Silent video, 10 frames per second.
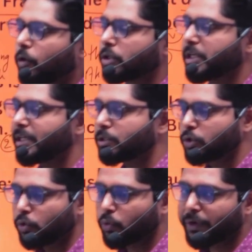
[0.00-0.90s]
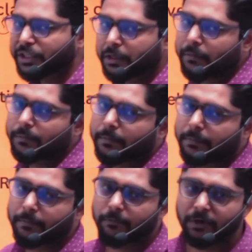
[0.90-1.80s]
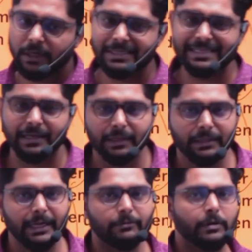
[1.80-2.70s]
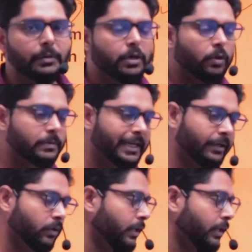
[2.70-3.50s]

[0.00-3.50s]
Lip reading: for these two question words, that will be the object